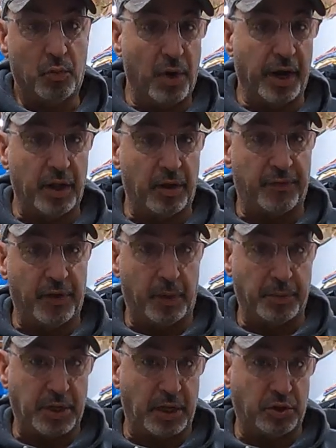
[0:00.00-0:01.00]
regular
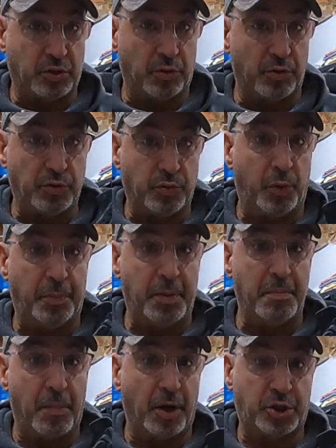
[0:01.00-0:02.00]
Phillips head screws would
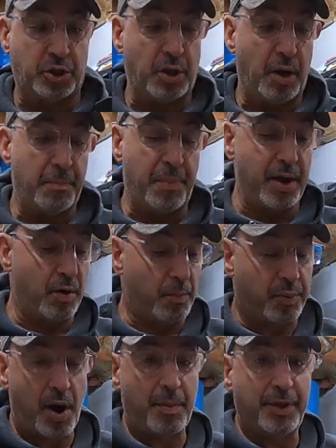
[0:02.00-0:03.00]
be much better
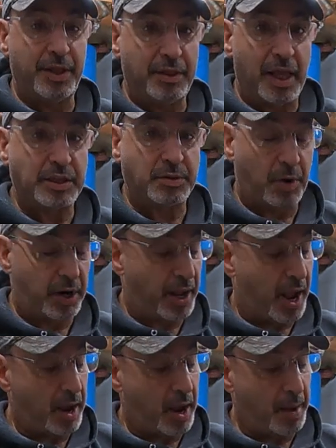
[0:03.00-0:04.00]
and probably less
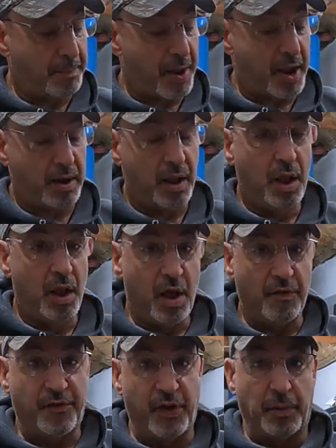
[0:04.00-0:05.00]
money. I bet
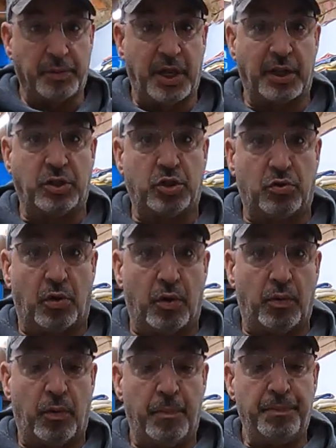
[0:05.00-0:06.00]
a Phillips head
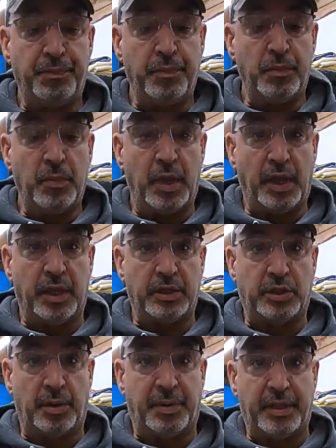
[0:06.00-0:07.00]
screw
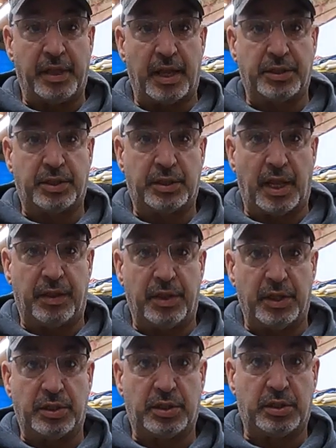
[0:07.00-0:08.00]
is going to be less than
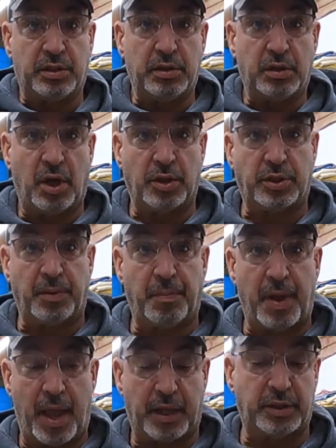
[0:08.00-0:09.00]
this
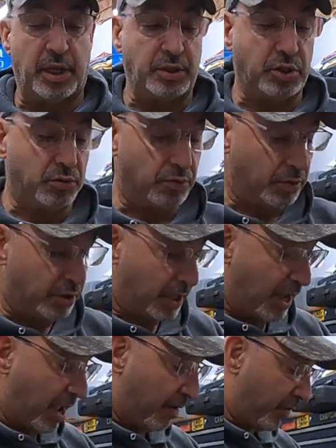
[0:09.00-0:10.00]
custom hex head screw that
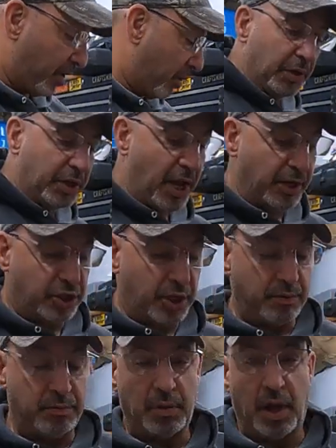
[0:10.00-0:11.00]
they have here.
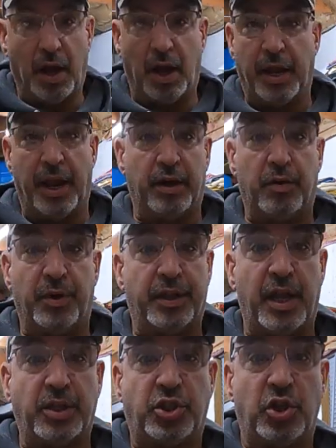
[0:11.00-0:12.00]
Retention, again, the
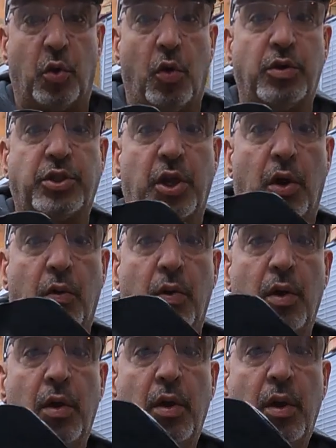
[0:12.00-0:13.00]
retention also